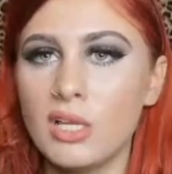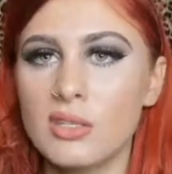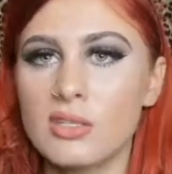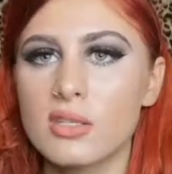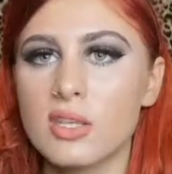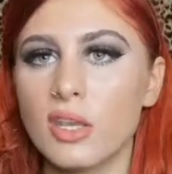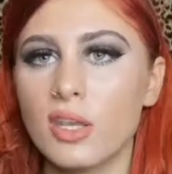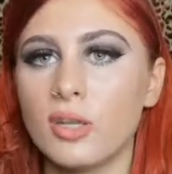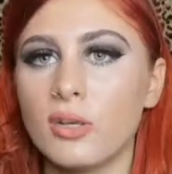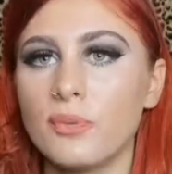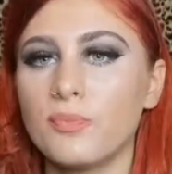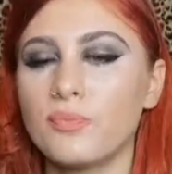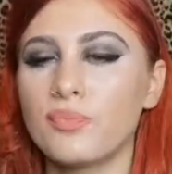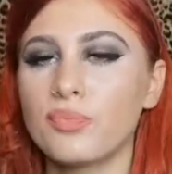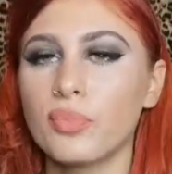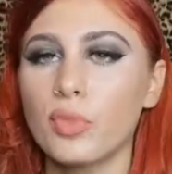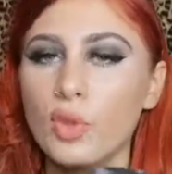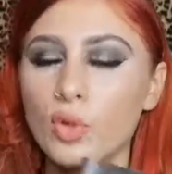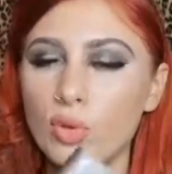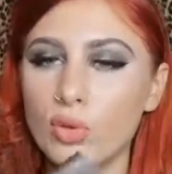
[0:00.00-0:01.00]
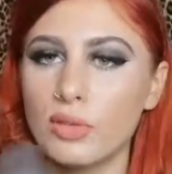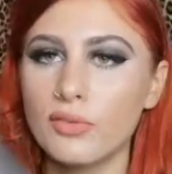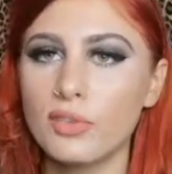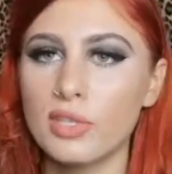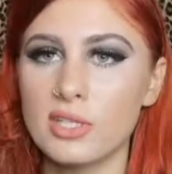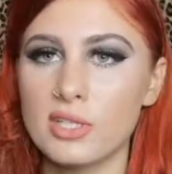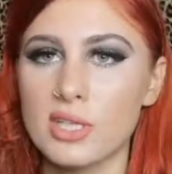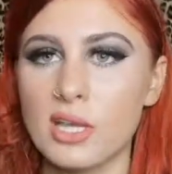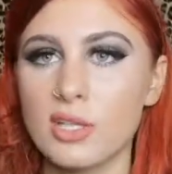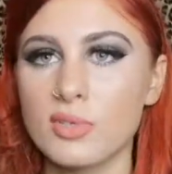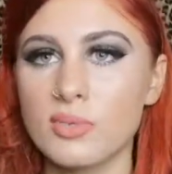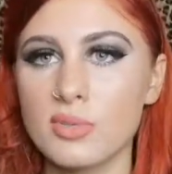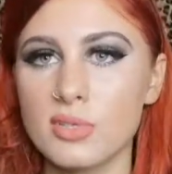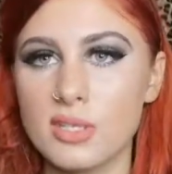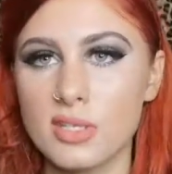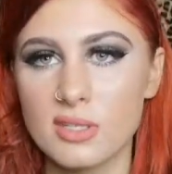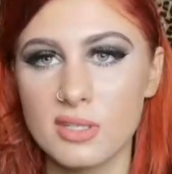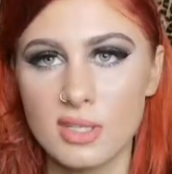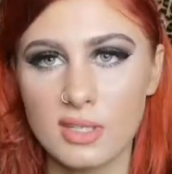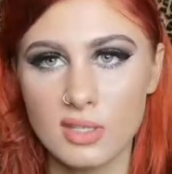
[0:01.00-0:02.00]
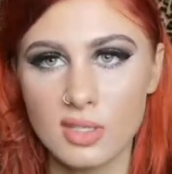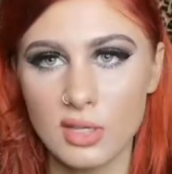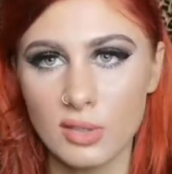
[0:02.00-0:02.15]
So all of the attachments are 6